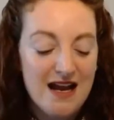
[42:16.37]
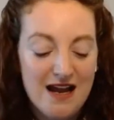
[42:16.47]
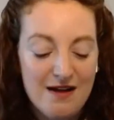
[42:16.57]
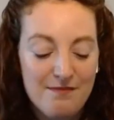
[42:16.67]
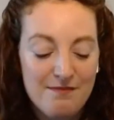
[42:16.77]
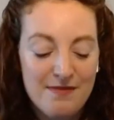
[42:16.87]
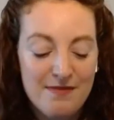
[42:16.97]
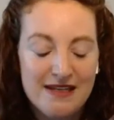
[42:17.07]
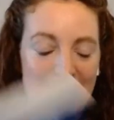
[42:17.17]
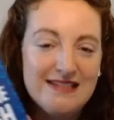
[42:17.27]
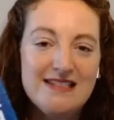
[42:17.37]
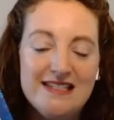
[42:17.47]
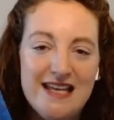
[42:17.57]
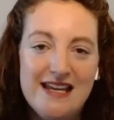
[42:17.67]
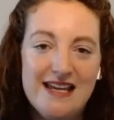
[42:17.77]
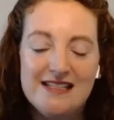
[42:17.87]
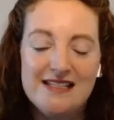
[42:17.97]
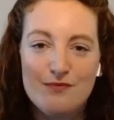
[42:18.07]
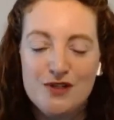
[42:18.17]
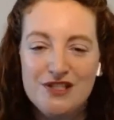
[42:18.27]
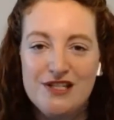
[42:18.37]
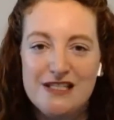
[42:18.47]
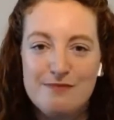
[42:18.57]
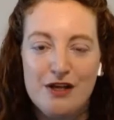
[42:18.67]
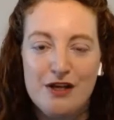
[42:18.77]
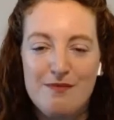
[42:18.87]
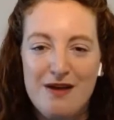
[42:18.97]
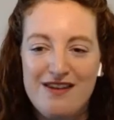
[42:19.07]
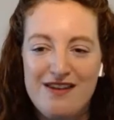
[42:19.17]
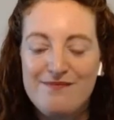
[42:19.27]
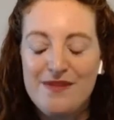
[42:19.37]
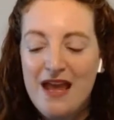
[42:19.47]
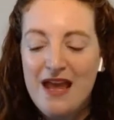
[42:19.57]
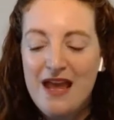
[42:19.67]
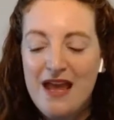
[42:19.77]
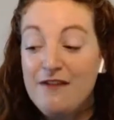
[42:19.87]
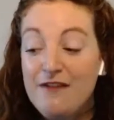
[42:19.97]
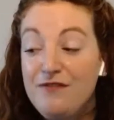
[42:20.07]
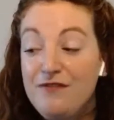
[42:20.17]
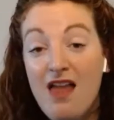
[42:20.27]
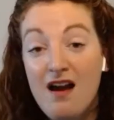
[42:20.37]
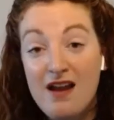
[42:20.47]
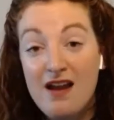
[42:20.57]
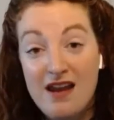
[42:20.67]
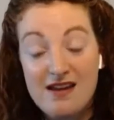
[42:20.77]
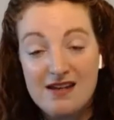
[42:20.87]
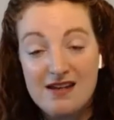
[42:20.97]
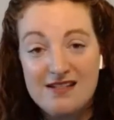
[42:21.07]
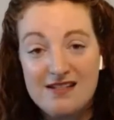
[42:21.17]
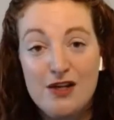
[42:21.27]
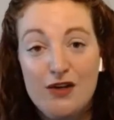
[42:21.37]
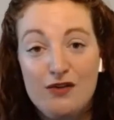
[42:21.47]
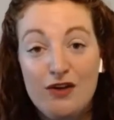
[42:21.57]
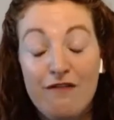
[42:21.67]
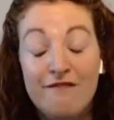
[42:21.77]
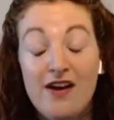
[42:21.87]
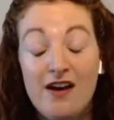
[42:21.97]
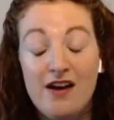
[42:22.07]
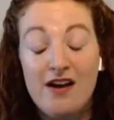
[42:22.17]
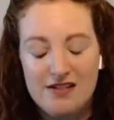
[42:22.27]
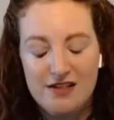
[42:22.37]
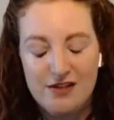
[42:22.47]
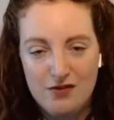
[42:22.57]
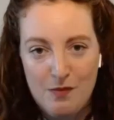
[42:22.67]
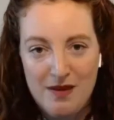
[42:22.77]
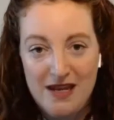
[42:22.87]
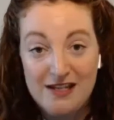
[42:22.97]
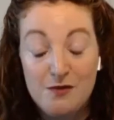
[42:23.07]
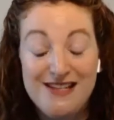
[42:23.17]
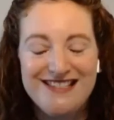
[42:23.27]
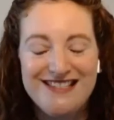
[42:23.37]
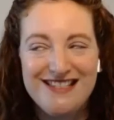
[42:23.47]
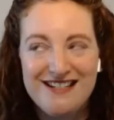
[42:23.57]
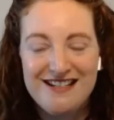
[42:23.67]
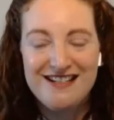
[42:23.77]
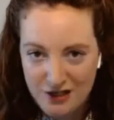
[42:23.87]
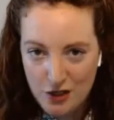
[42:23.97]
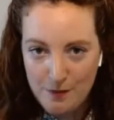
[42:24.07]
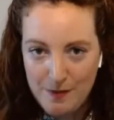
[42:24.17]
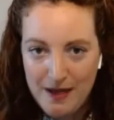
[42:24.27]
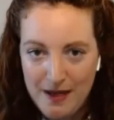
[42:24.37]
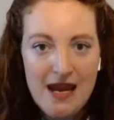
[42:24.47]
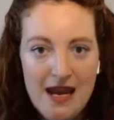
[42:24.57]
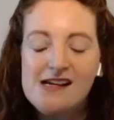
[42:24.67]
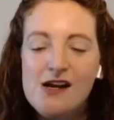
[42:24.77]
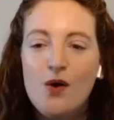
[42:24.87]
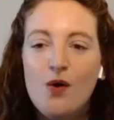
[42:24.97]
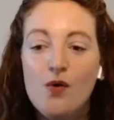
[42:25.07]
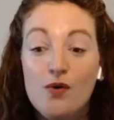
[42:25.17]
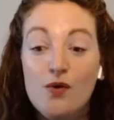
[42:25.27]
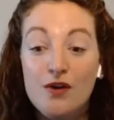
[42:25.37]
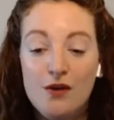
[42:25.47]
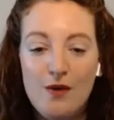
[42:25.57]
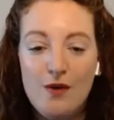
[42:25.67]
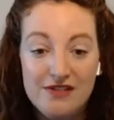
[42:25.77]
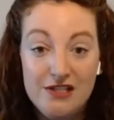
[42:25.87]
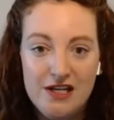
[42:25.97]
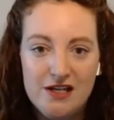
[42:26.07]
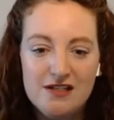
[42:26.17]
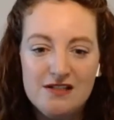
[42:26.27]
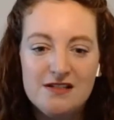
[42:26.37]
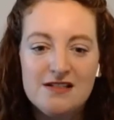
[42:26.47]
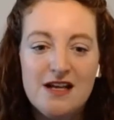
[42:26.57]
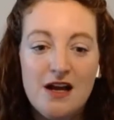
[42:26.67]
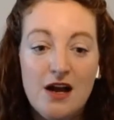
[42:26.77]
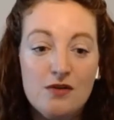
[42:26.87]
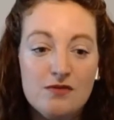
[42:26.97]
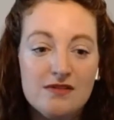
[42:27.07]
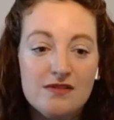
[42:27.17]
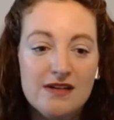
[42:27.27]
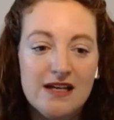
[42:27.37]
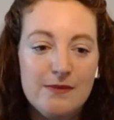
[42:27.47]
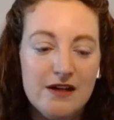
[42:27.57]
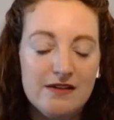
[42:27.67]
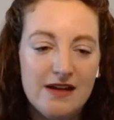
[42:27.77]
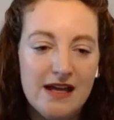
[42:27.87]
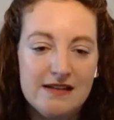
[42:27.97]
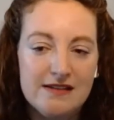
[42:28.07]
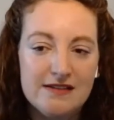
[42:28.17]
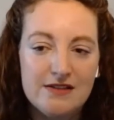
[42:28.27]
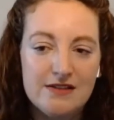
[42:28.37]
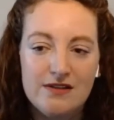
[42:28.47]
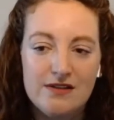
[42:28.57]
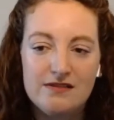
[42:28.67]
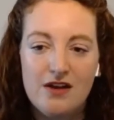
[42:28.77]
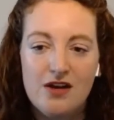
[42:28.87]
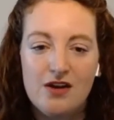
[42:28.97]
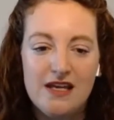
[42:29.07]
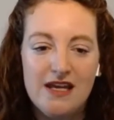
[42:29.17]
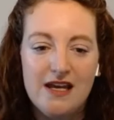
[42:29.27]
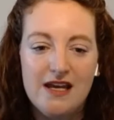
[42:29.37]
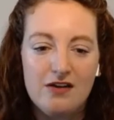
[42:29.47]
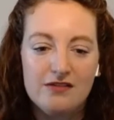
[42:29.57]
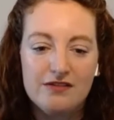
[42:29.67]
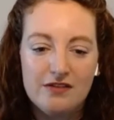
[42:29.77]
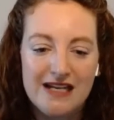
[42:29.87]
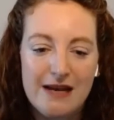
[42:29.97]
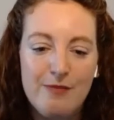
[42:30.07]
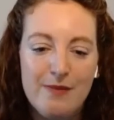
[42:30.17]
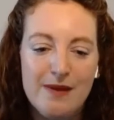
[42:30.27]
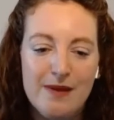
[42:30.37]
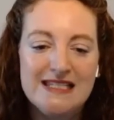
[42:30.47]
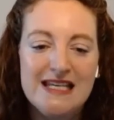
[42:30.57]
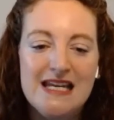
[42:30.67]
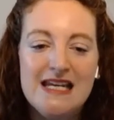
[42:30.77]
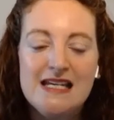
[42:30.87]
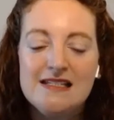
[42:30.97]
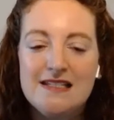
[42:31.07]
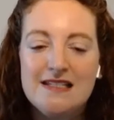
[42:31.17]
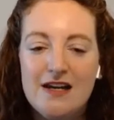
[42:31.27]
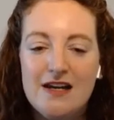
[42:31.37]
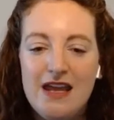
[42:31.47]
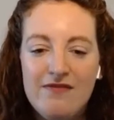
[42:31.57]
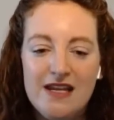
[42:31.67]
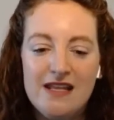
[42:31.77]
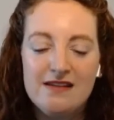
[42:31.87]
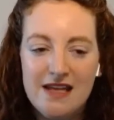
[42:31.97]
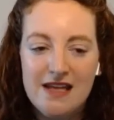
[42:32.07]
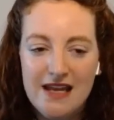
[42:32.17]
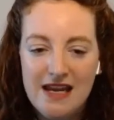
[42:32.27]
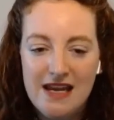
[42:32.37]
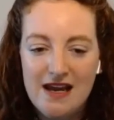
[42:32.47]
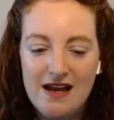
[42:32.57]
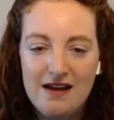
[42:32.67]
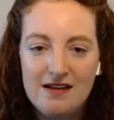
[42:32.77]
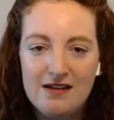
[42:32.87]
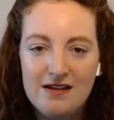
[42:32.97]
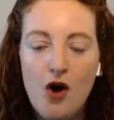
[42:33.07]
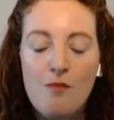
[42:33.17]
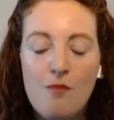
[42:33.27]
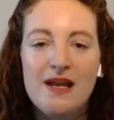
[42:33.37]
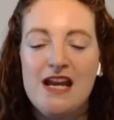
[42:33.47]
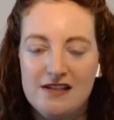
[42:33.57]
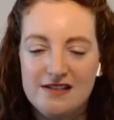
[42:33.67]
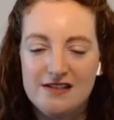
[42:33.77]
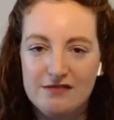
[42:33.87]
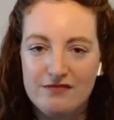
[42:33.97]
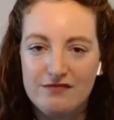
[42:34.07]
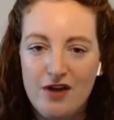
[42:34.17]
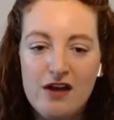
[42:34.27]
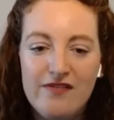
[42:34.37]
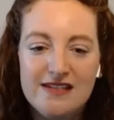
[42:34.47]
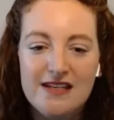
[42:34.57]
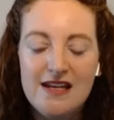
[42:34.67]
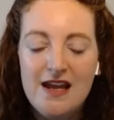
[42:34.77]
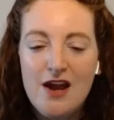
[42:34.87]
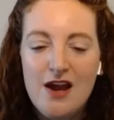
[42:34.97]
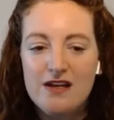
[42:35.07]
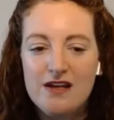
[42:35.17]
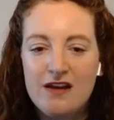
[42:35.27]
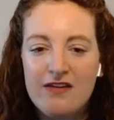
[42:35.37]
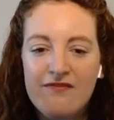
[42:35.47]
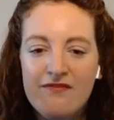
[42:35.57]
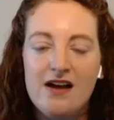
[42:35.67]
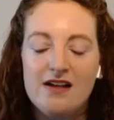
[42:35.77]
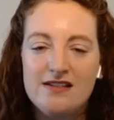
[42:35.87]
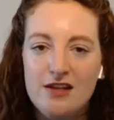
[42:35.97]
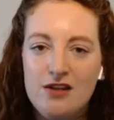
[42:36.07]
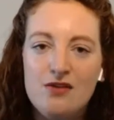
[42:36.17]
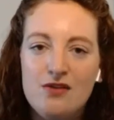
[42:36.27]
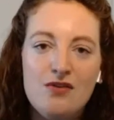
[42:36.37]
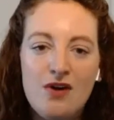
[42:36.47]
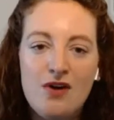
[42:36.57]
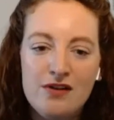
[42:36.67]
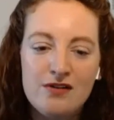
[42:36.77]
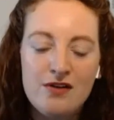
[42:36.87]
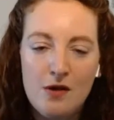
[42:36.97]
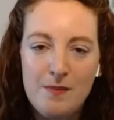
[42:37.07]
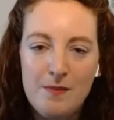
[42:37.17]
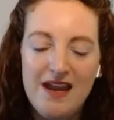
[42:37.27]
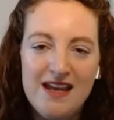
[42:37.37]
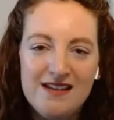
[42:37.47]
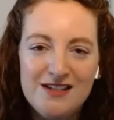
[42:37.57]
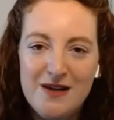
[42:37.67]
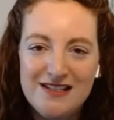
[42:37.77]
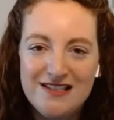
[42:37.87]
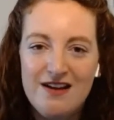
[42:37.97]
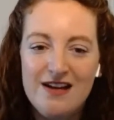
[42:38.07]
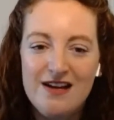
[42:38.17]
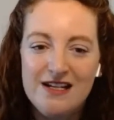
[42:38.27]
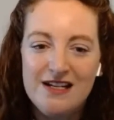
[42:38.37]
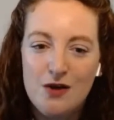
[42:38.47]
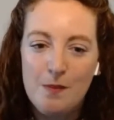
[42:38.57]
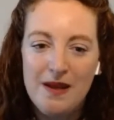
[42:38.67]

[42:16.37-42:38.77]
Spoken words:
And as I say, it's Waterston's Book of the Month. If you would like to convert your copy into a signed copy, all you have to do, oh, here we go, Helen's got the glamoury bits. So even in the complications of COVID, we can convert your own copy into a signed copy.